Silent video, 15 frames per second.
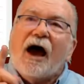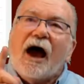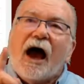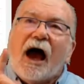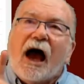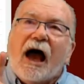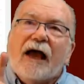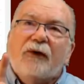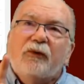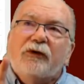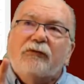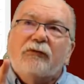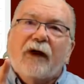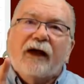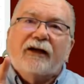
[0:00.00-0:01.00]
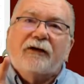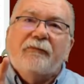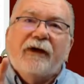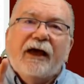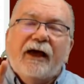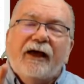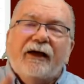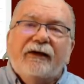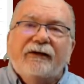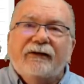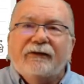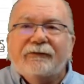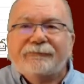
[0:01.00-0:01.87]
I would recommend,